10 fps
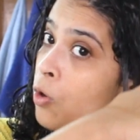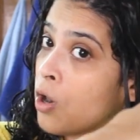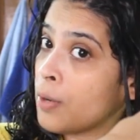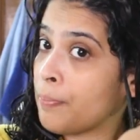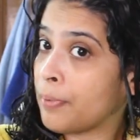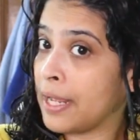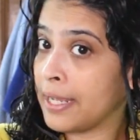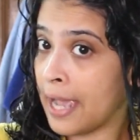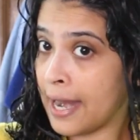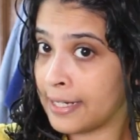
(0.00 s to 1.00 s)
called
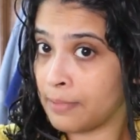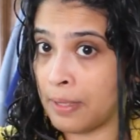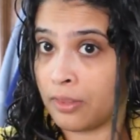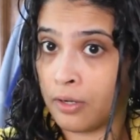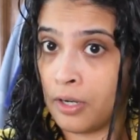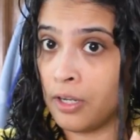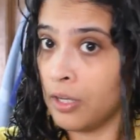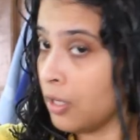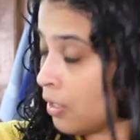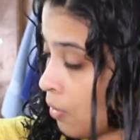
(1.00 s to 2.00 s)
praying hands method.
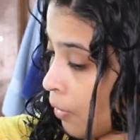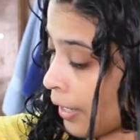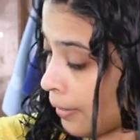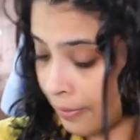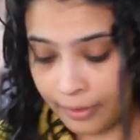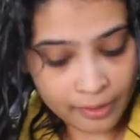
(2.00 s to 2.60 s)
Okay,